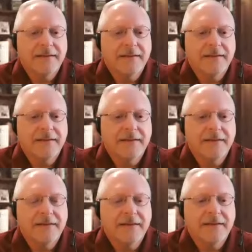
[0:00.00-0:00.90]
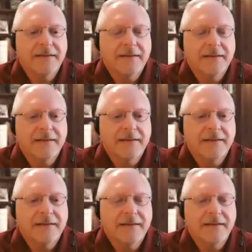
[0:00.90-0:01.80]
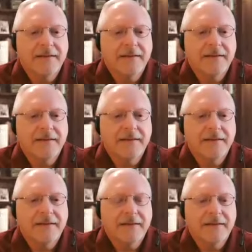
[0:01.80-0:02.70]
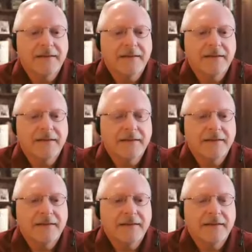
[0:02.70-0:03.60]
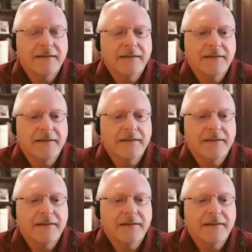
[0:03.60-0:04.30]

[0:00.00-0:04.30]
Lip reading: The person shown says nothing.